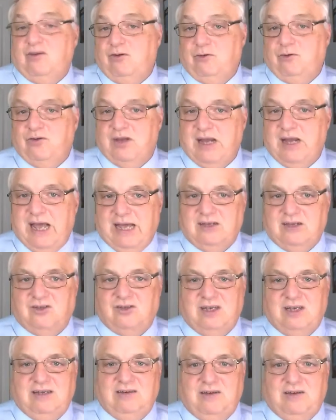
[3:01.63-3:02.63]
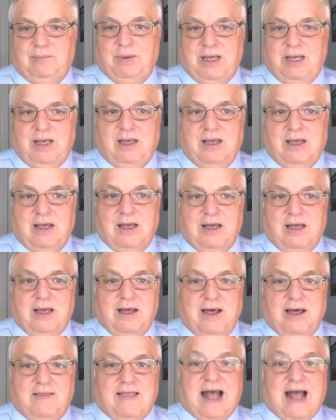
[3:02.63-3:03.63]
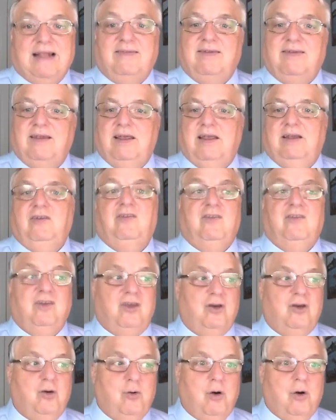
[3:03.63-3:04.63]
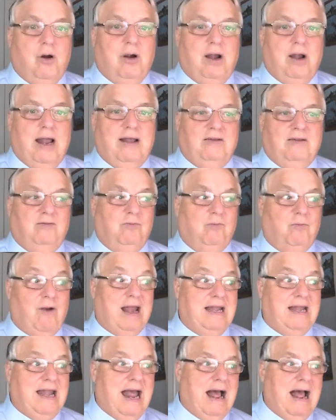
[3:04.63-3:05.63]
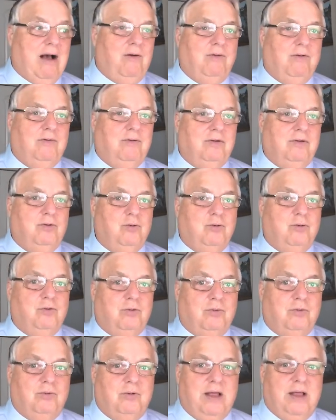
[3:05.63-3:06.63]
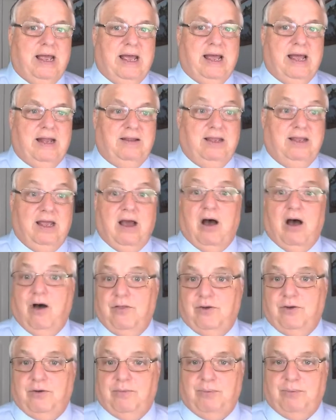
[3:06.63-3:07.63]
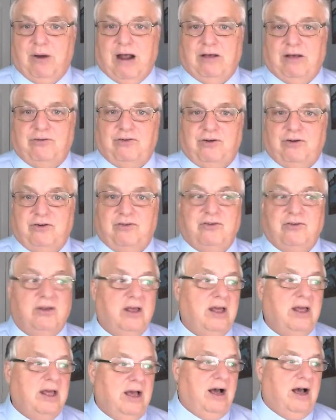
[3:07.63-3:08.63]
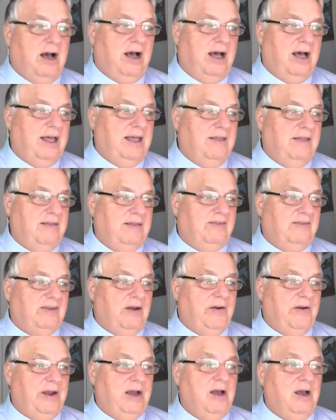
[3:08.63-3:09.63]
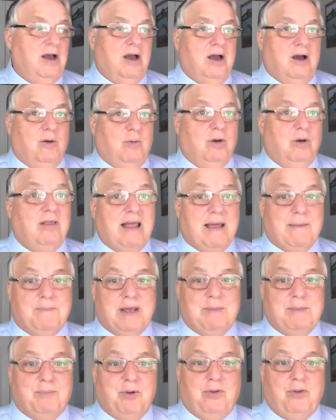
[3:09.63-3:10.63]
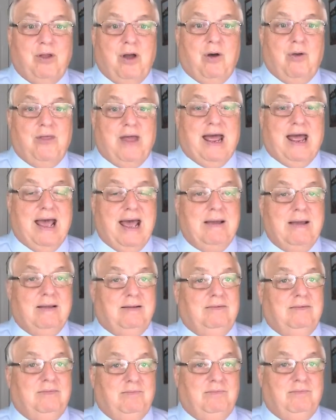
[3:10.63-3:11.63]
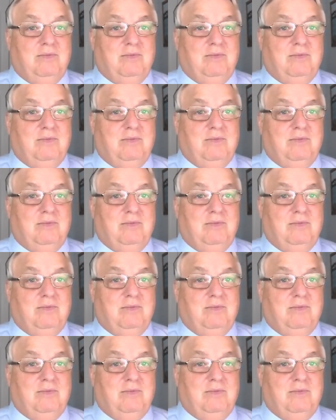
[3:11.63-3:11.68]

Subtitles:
it's using HTTP. That's insecure. And right now, Google and the other browsers in this area will let people know that, hey,